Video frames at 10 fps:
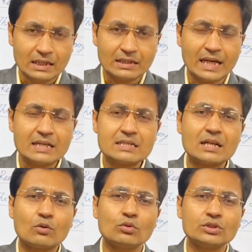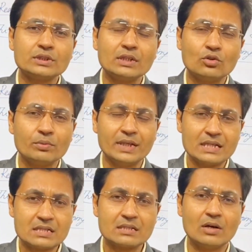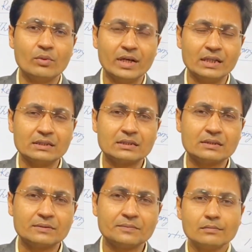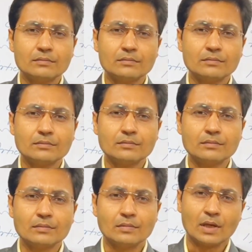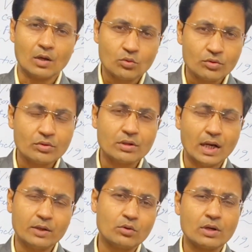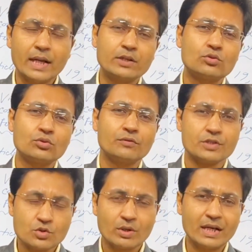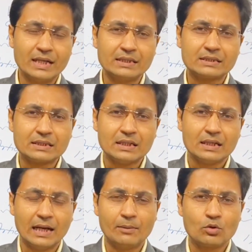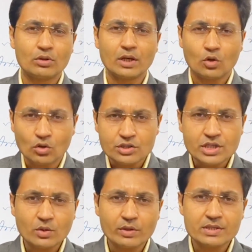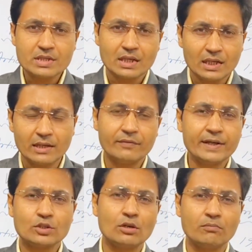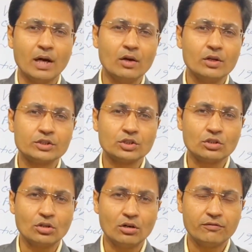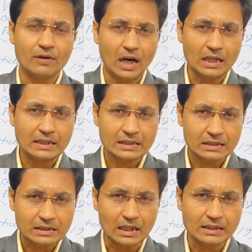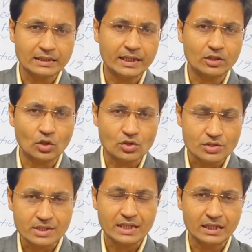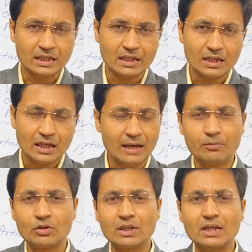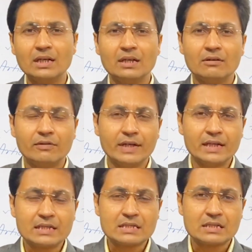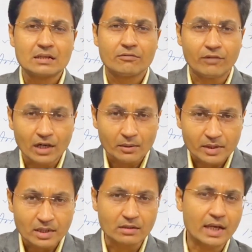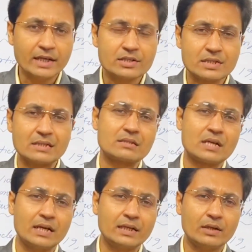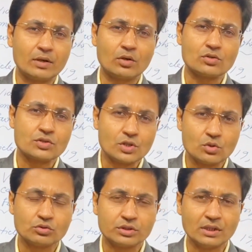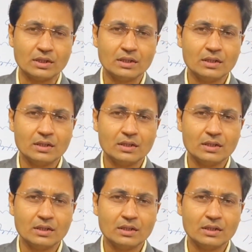that is the question to be raised nowadays. Now I would like to visualize about the consequential effect of violation of Article 39 Clause C upon the various fundamental rights enshrined in our Constitution.